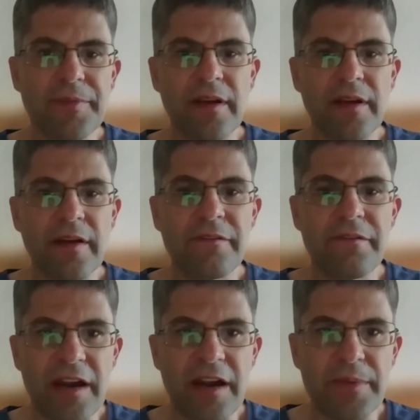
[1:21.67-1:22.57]

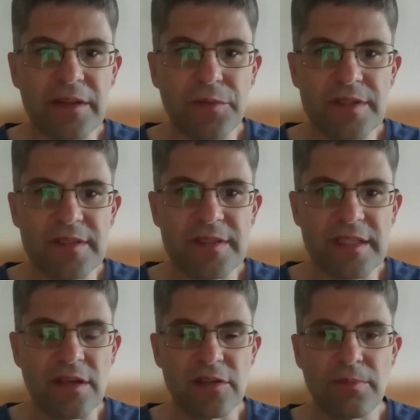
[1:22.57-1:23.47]
environment within
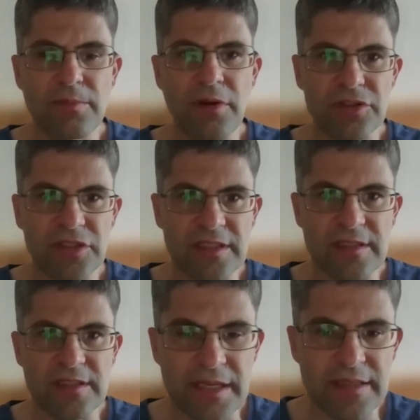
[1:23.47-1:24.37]
the blockchain
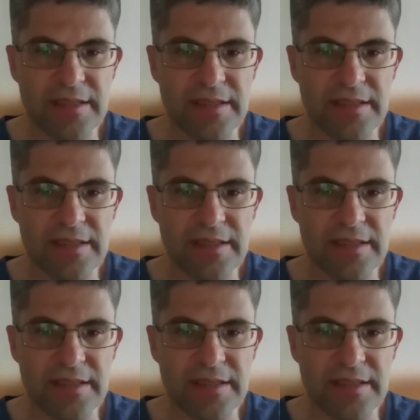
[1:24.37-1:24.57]
space.